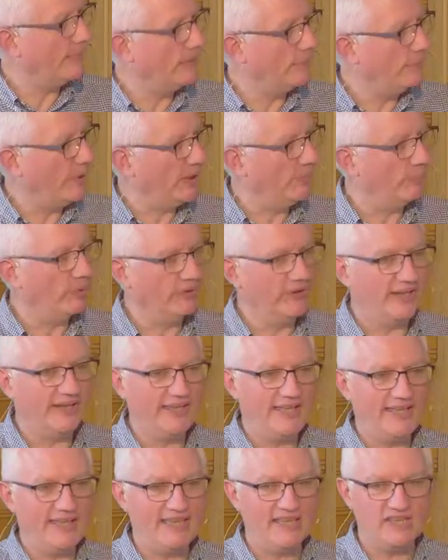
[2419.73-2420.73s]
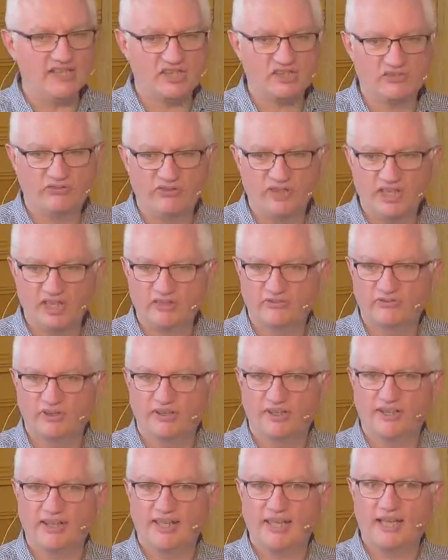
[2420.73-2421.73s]
the people that he is faithful,
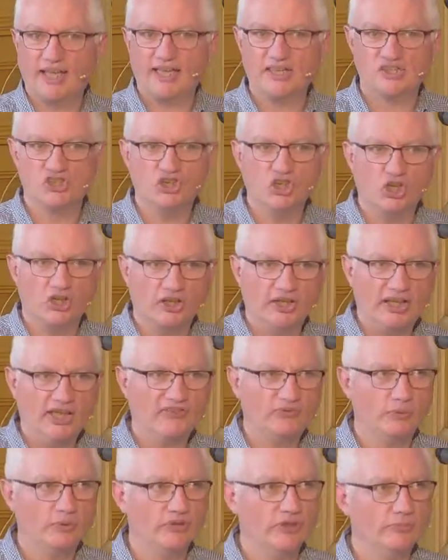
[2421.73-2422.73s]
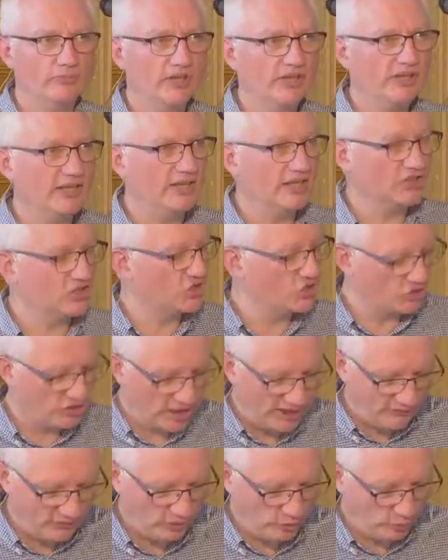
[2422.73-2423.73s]
that he has not left with them, that he has
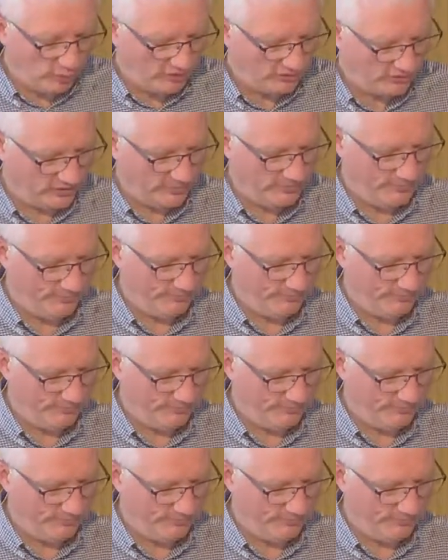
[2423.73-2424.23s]
traveled with them.